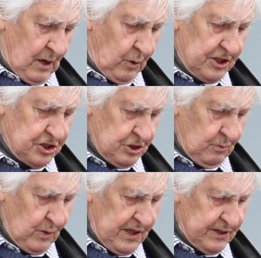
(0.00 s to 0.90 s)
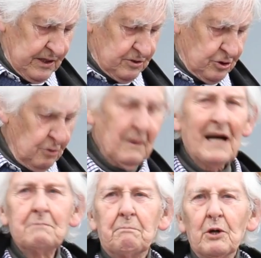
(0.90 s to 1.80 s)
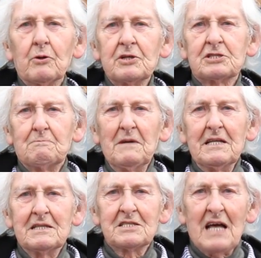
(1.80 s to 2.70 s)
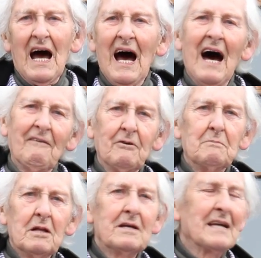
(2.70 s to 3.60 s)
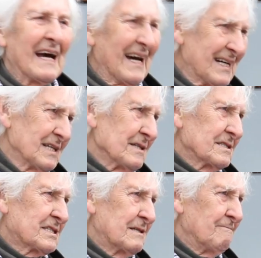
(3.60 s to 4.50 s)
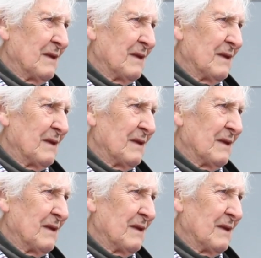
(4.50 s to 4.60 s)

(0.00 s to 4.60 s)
which with two-man boats means half a million anglers.